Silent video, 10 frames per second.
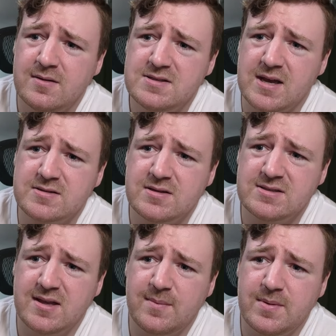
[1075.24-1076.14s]
section
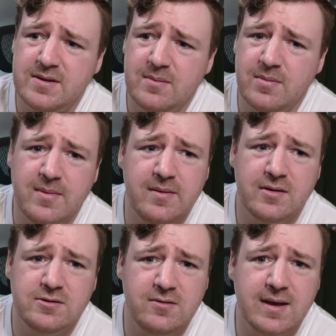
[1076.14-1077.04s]
set up in there, but maybe
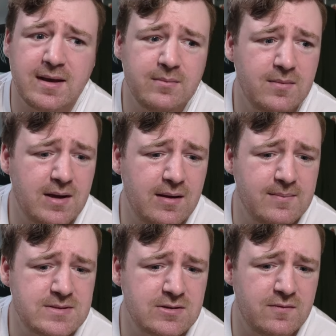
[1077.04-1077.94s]
I'll do that.
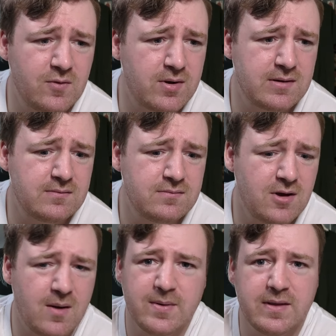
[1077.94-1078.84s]
So if you want to
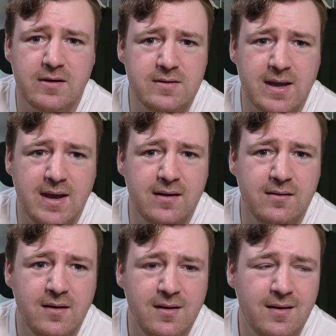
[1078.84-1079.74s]
hop in there, you
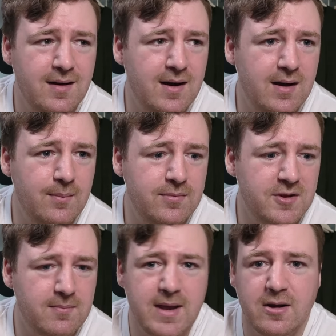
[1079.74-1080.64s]
can.
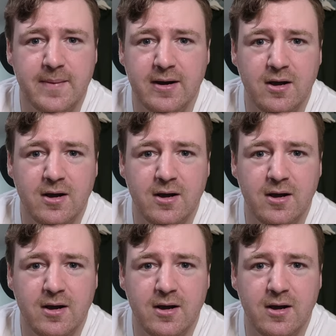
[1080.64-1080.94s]
There may or may